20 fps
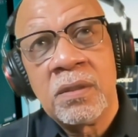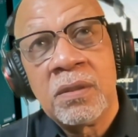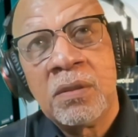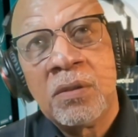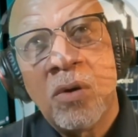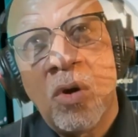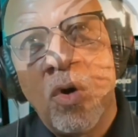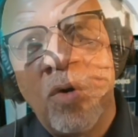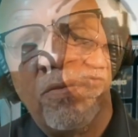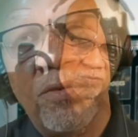
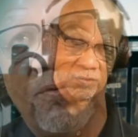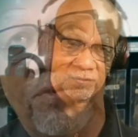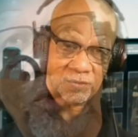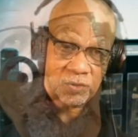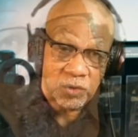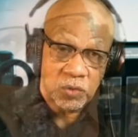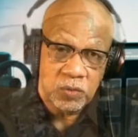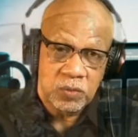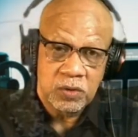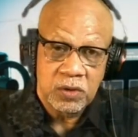
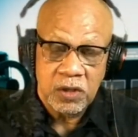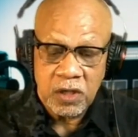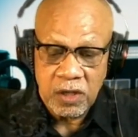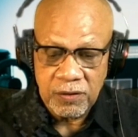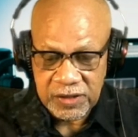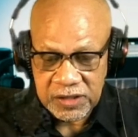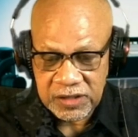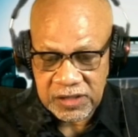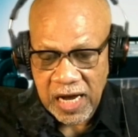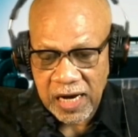overview of
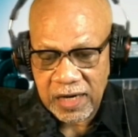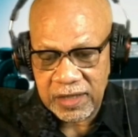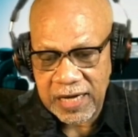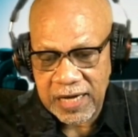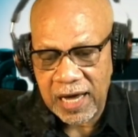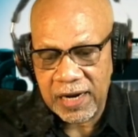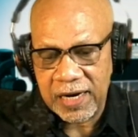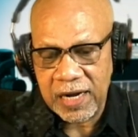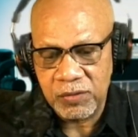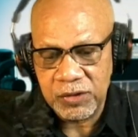exactly how
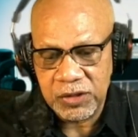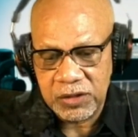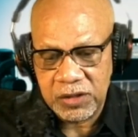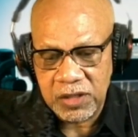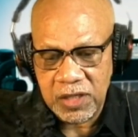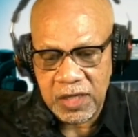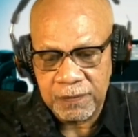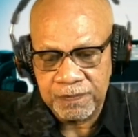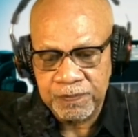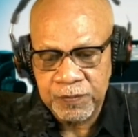that was done.
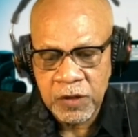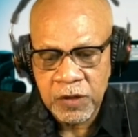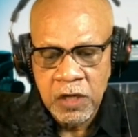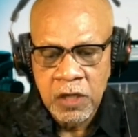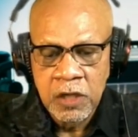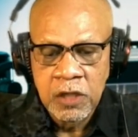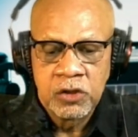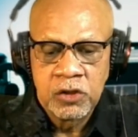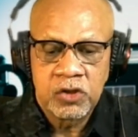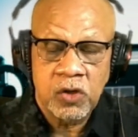
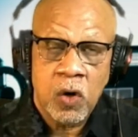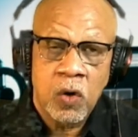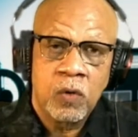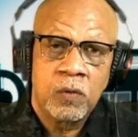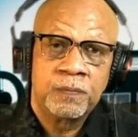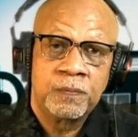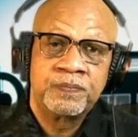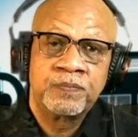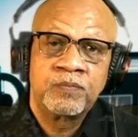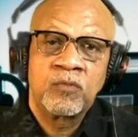So
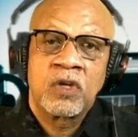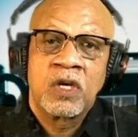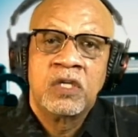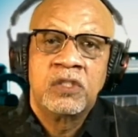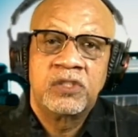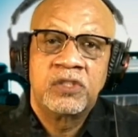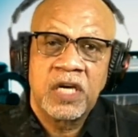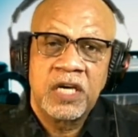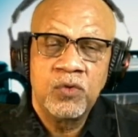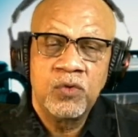
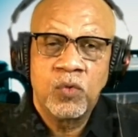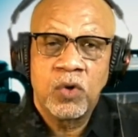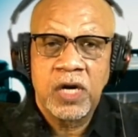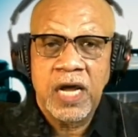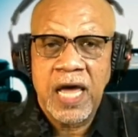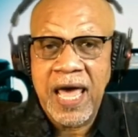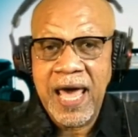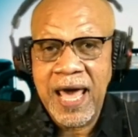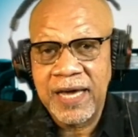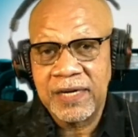Say you want to
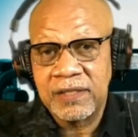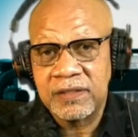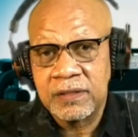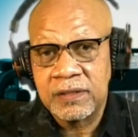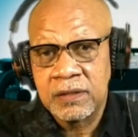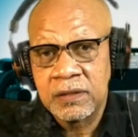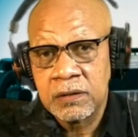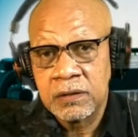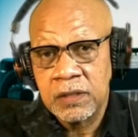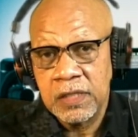act
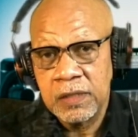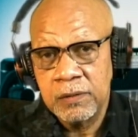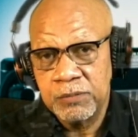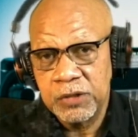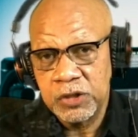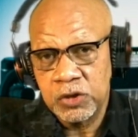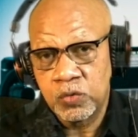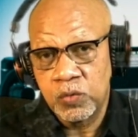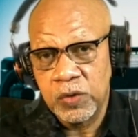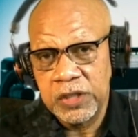
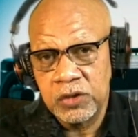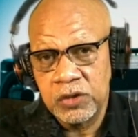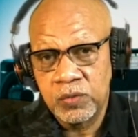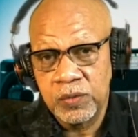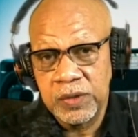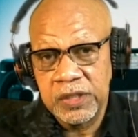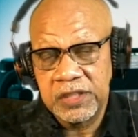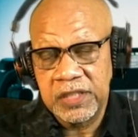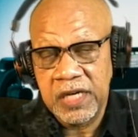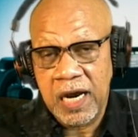between three
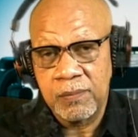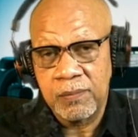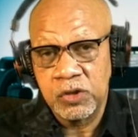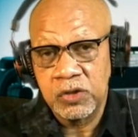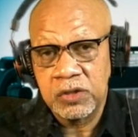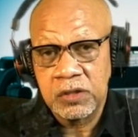cameras